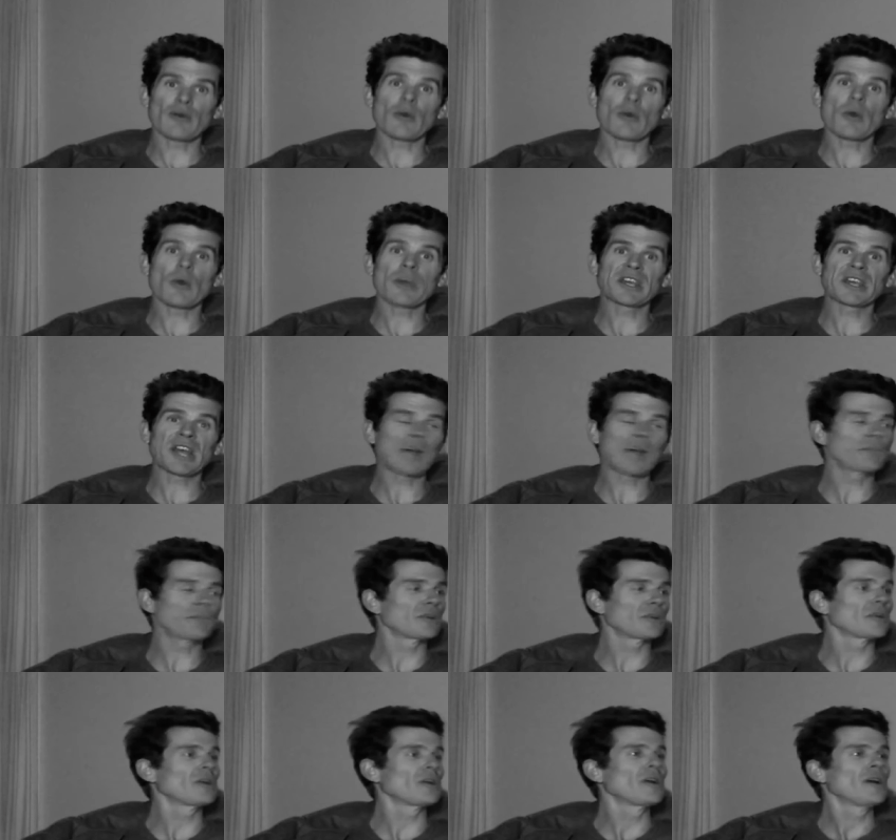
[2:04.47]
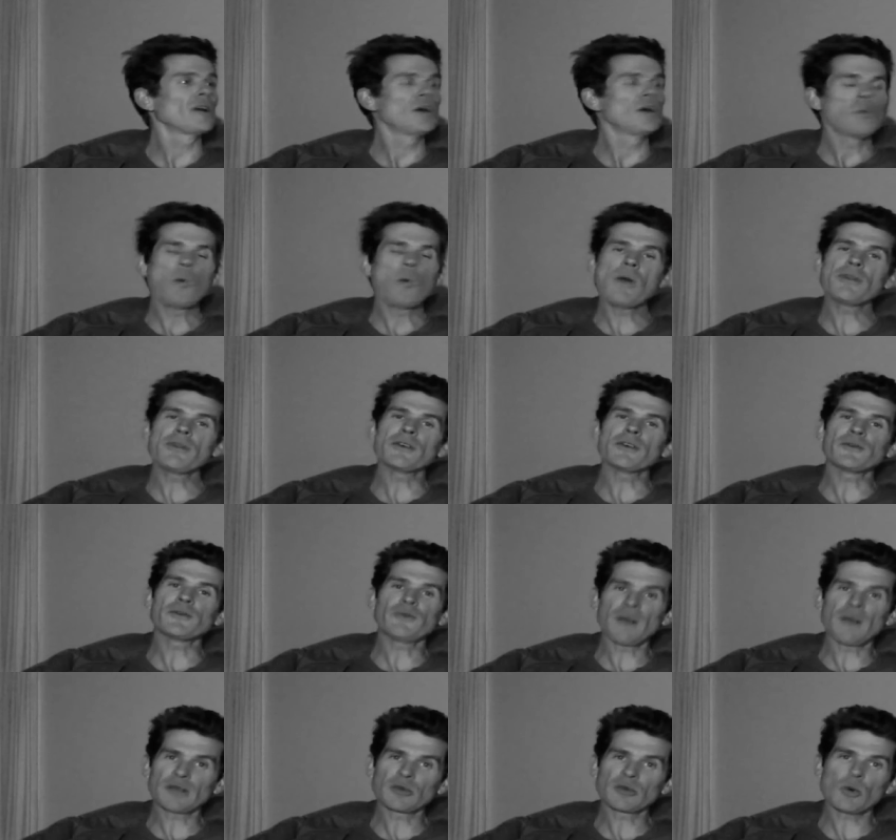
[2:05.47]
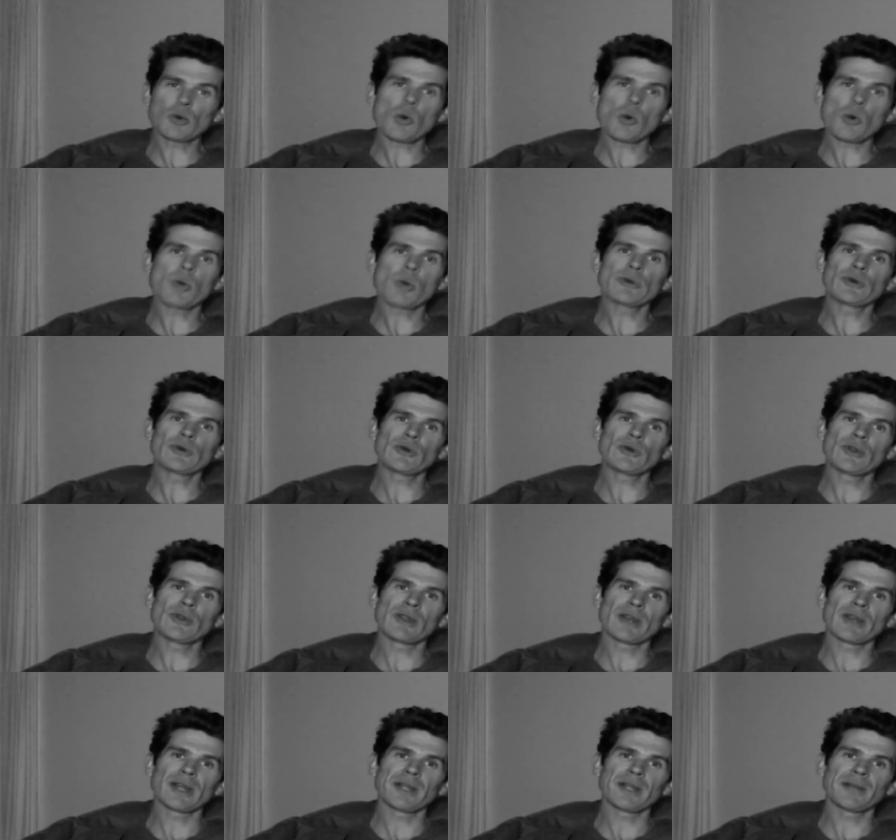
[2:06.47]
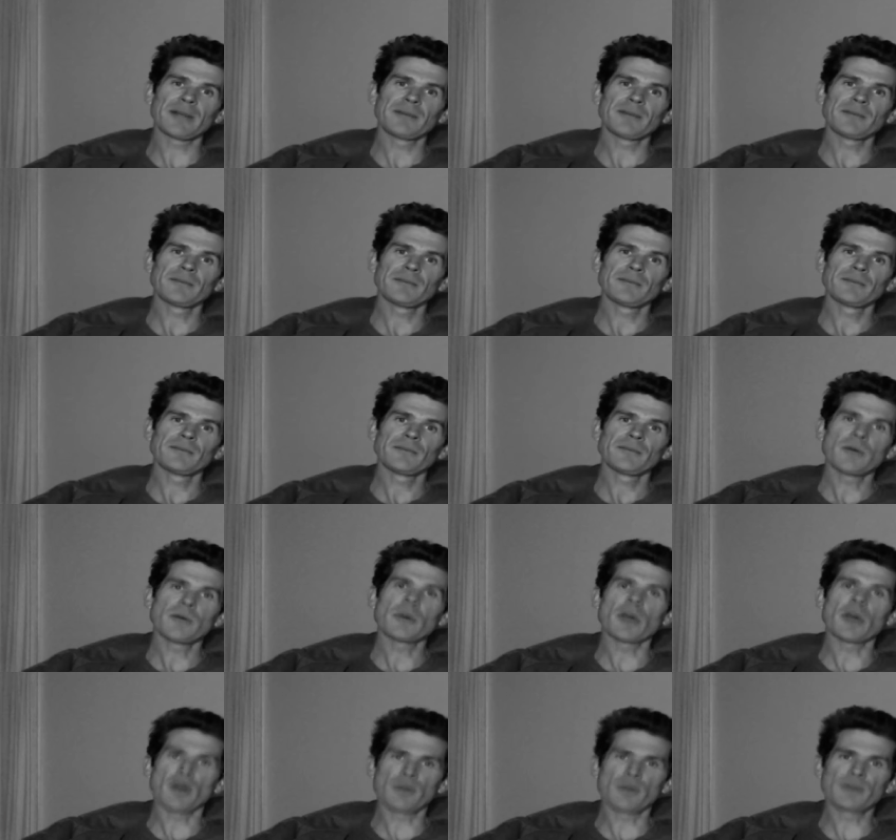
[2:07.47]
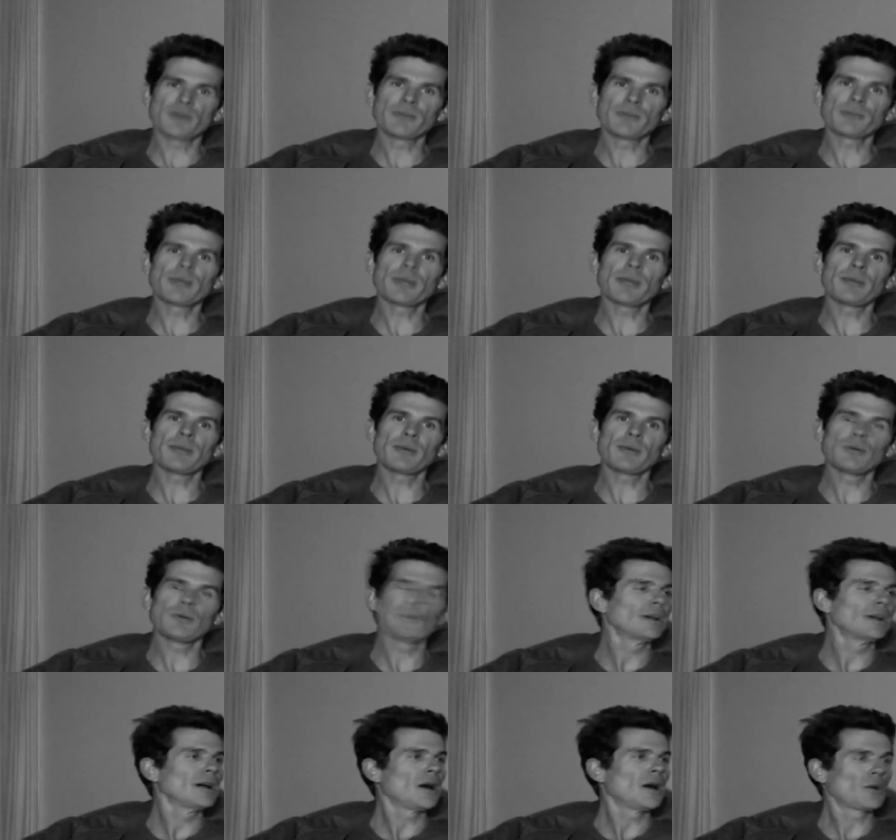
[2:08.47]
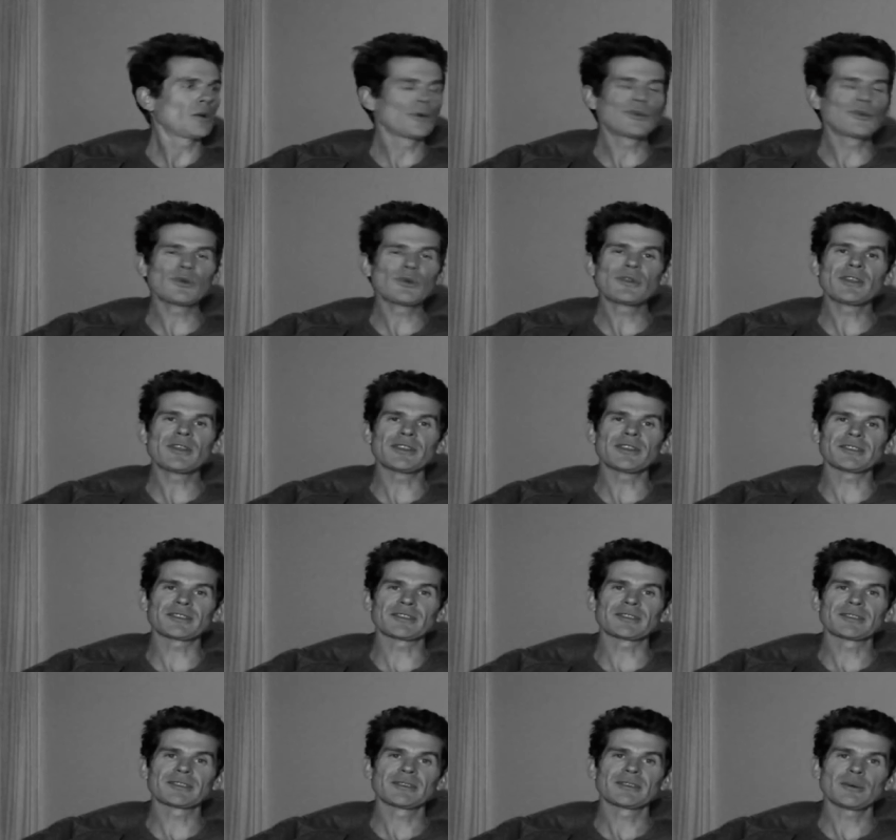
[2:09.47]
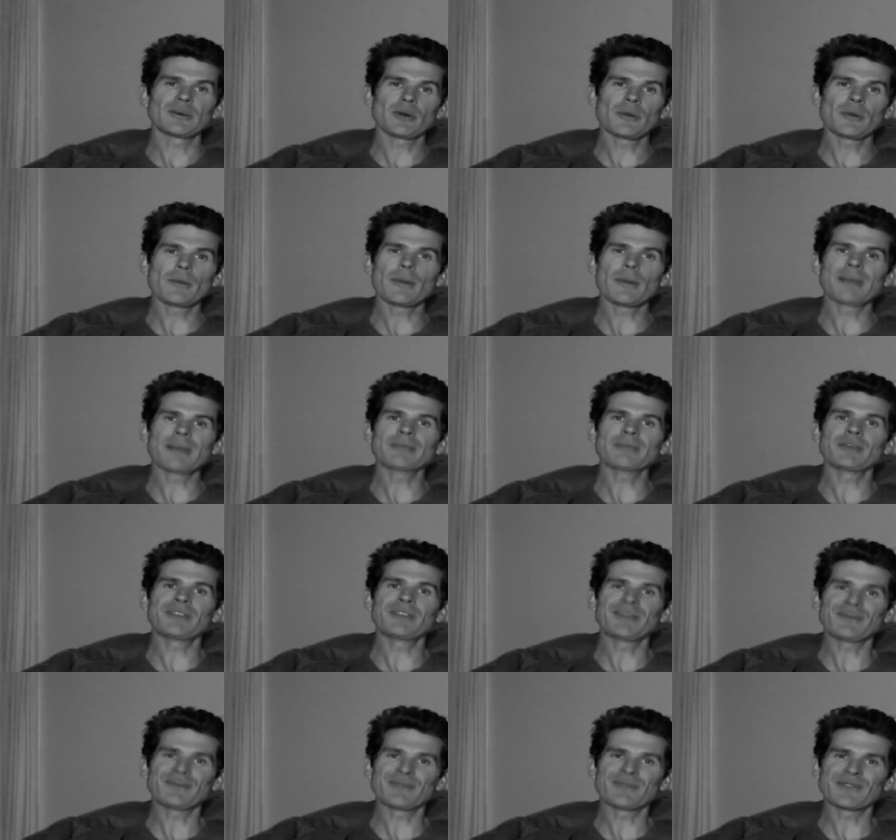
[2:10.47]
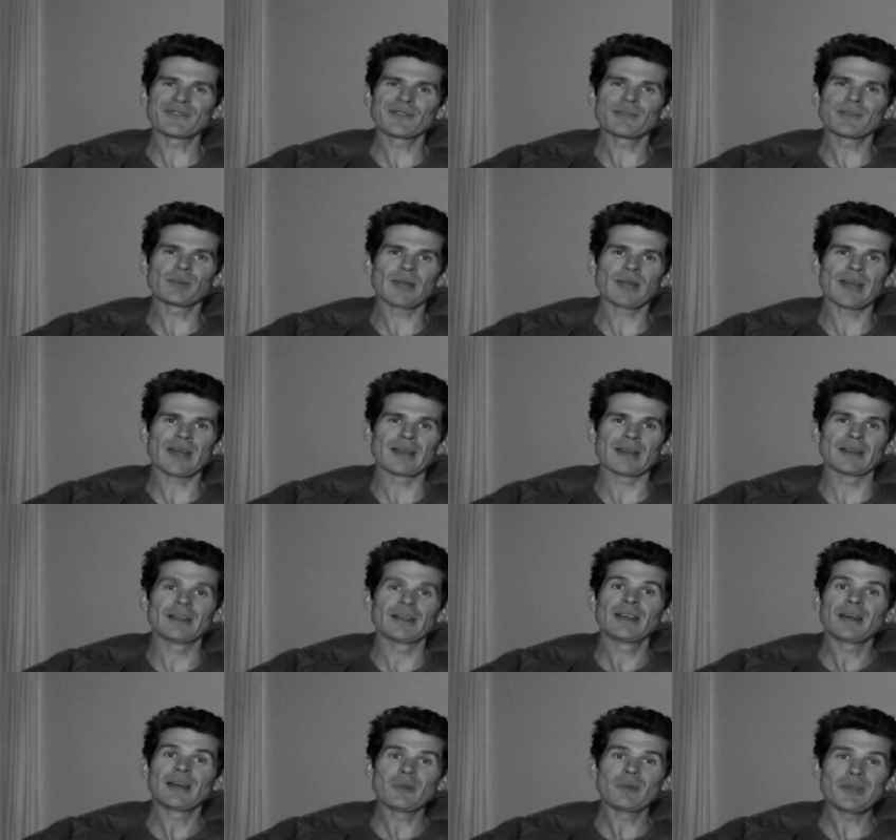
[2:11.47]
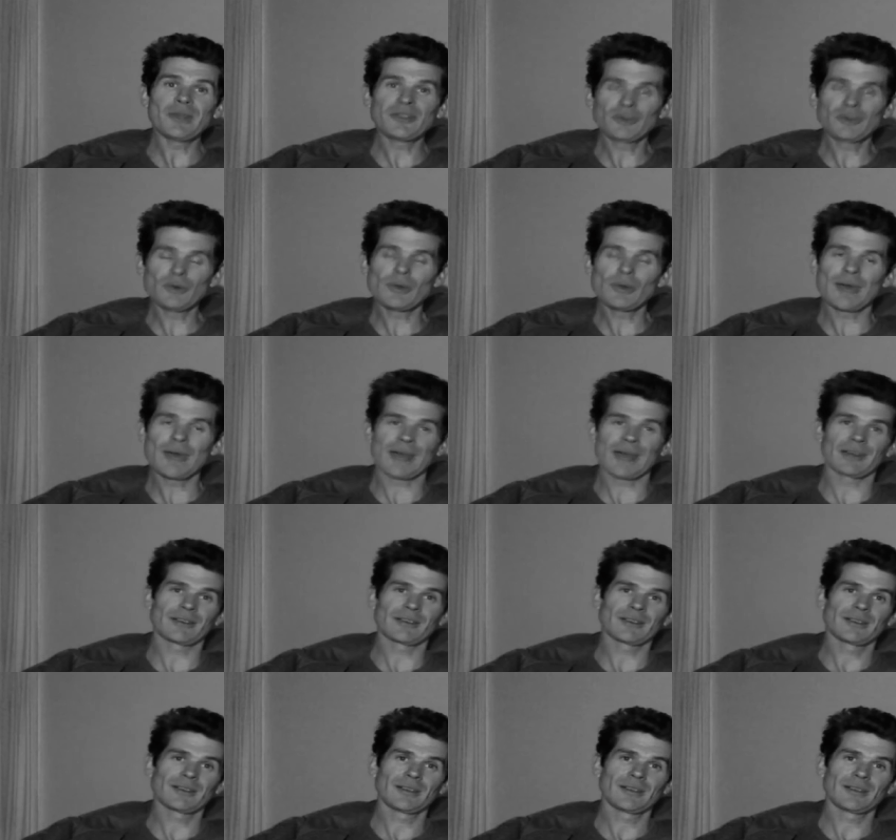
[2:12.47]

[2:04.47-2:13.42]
I wake up and go, what the fuck do I want to do today? I want to help some people. I want to do this. I want to make my difference on the planet. And we do that.